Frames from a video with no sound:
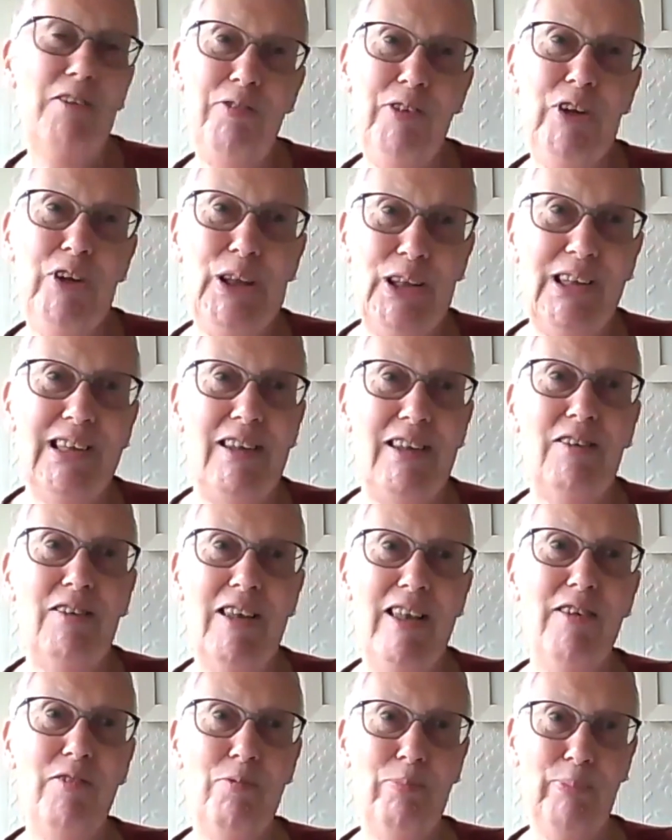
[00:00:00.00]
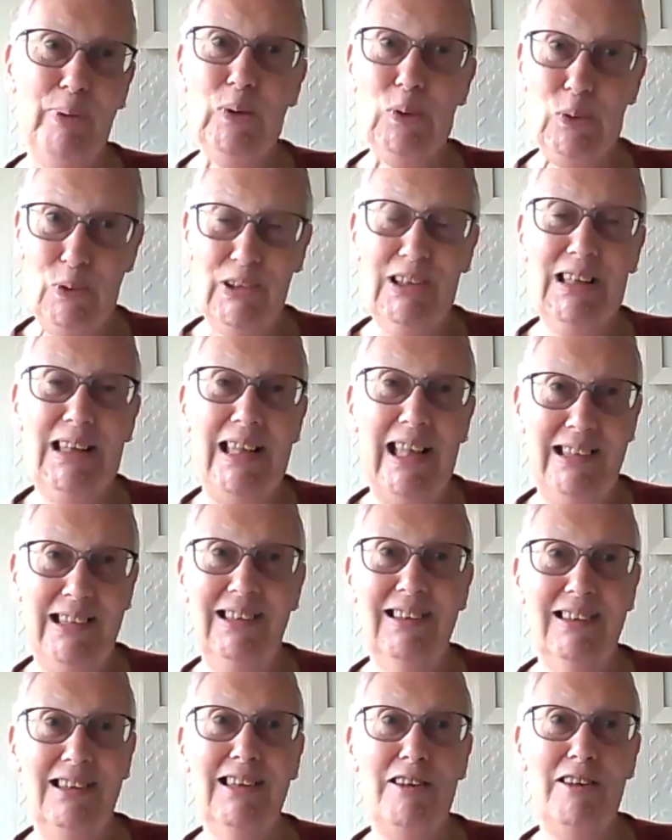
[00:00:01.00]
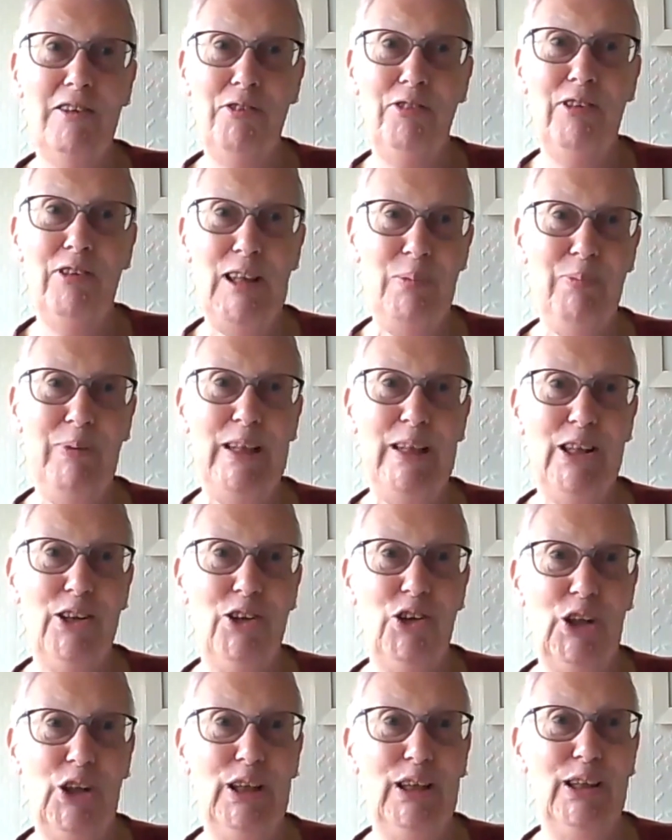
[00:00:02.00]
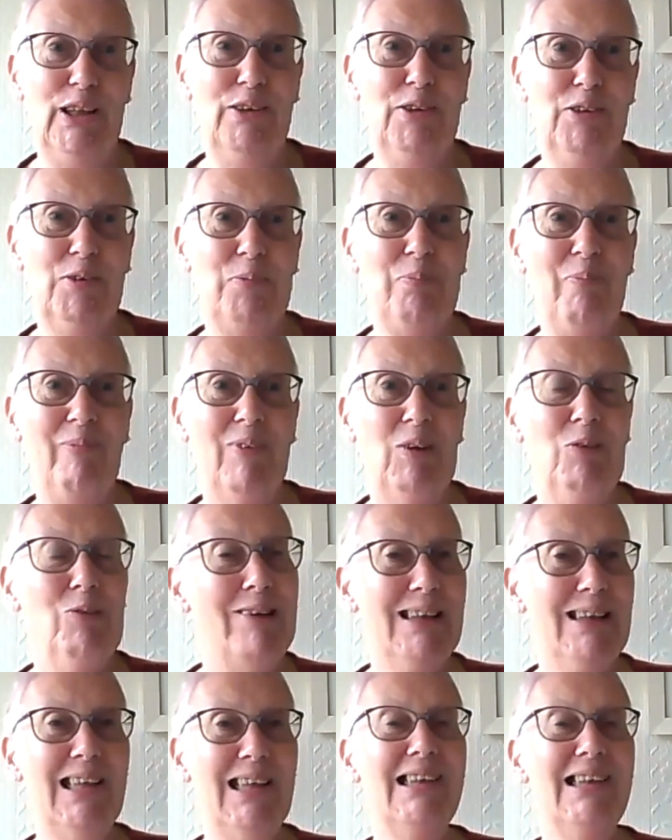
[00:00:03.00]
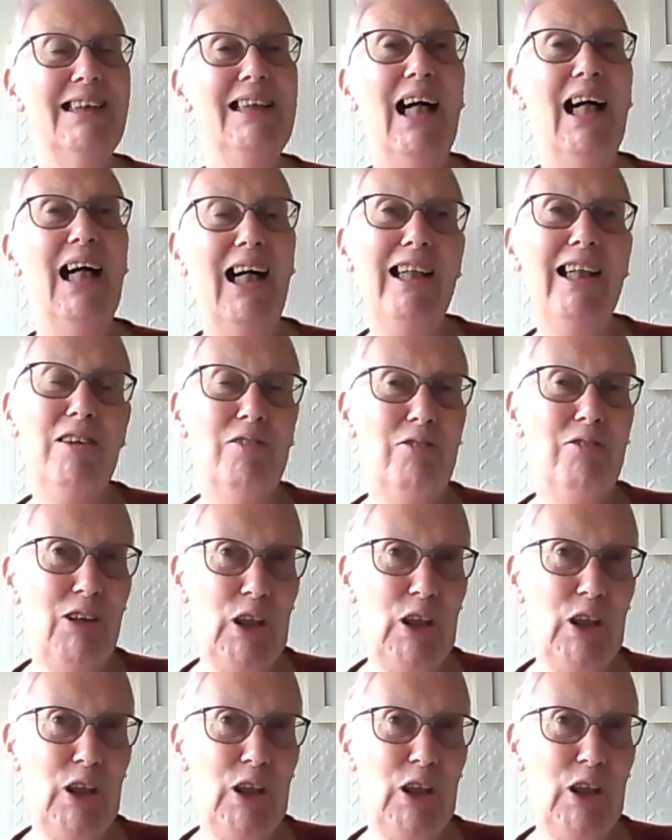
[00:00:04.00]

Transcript: a verse in Paul's letter to the Philippian church, and he says, I have